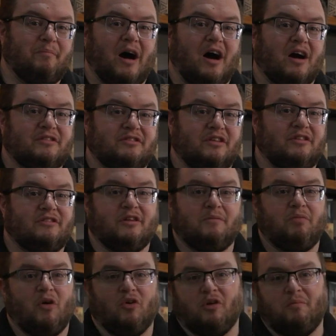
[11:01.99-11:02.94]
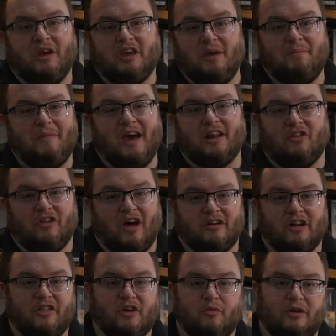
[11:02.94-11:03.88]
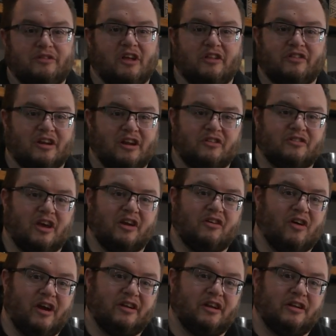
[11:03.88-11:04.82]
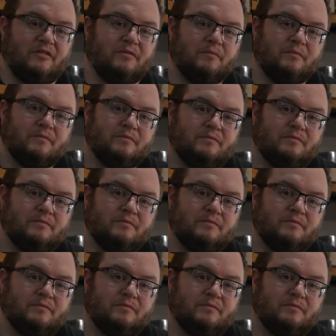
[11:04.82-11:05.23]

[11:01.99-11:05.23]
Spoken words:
boxes and pulled a Mickey Mantle out. I think we sent that out to get graded.